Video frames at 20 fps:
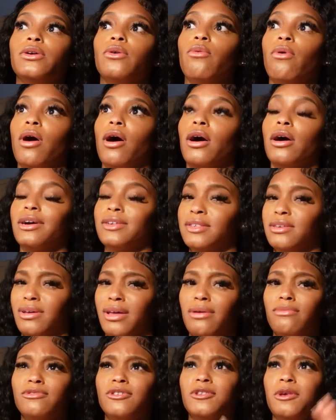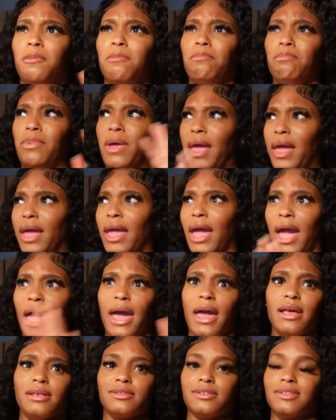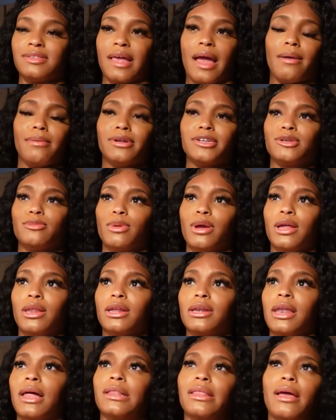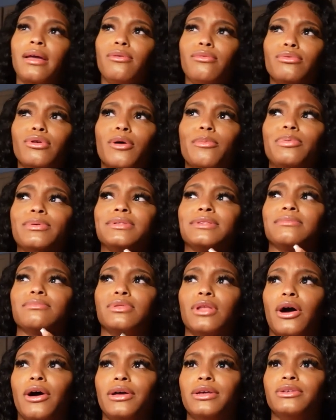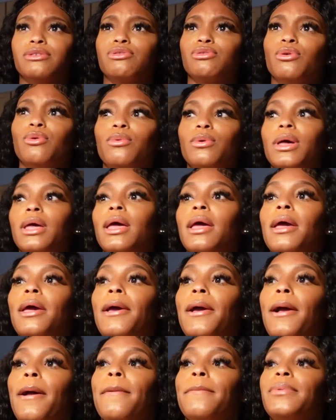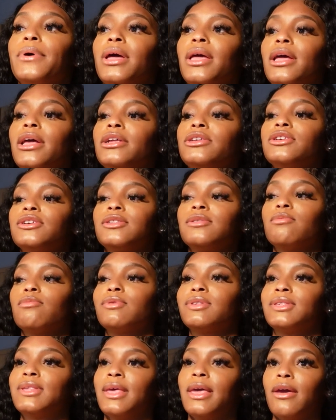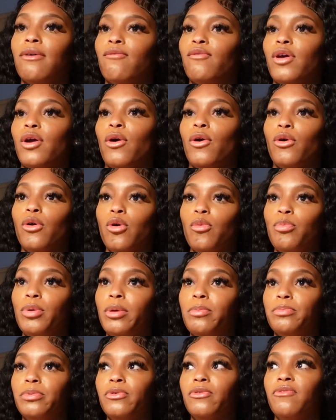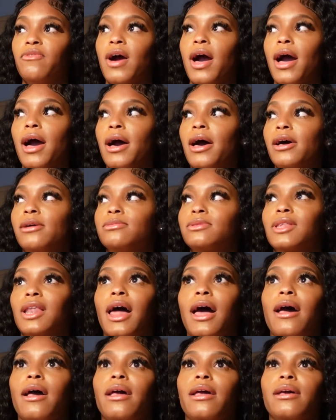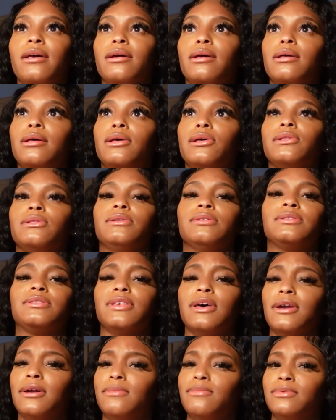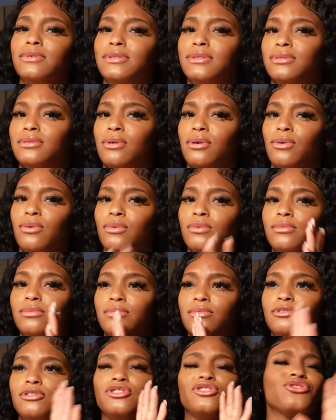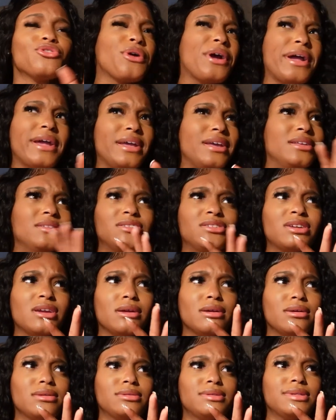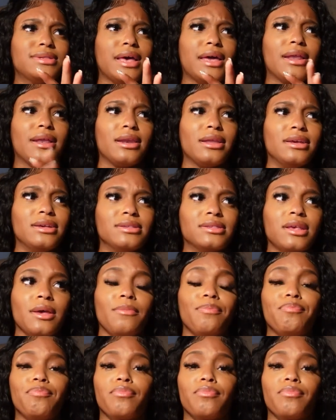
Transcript: the wall because it, it was a big ass establishment. looked like that. You know, put some thought into it. But it just was giving old people vibes. Like the setup was strange, to say the least.